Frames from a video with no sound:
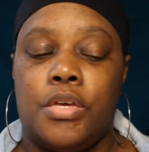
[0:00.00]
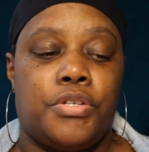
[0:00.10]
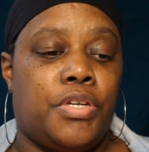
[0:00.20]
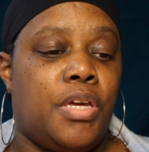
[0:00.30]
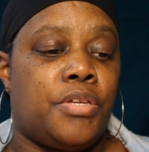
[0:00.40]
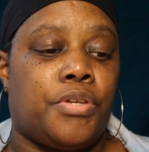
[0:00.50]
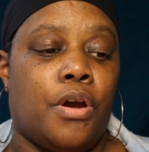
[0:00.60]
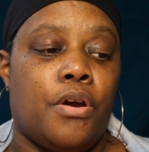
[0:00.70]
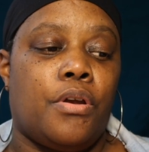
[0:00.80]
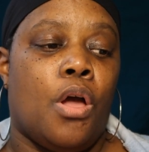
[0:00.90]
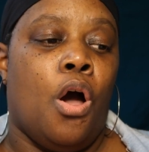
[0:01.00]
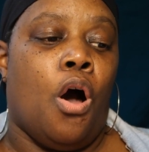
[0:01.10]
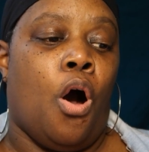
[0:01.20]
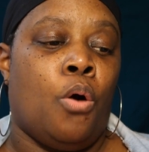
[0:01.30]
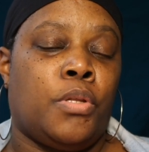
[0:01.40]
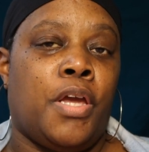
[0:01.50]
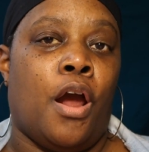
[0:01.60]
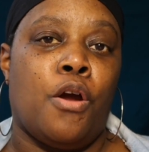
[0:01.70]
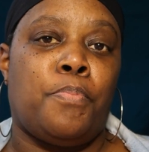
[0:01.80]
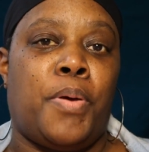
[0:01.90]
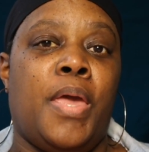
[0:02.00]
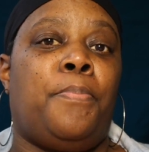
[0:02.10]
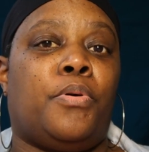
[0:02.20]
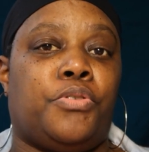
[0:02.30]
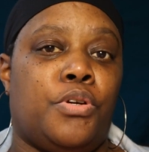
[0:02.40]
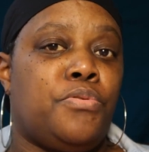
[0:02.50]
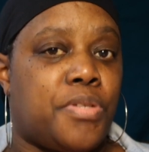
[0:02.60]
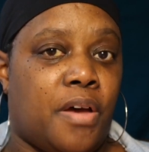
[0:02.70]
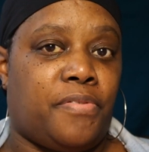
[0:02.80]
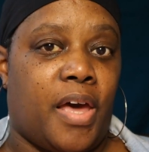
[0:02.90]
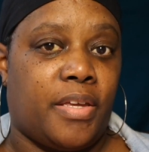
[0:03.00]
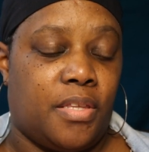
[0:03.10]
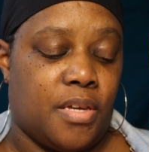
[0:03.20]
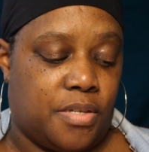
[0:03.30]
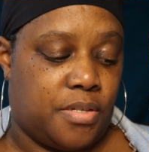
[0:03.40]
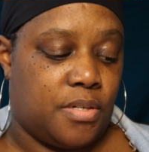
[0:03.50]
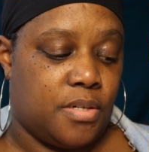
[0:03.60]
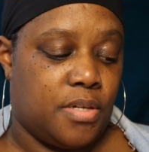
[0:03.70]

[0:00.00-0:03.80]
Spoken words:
She is hurt. Only hurt people do stuff like this.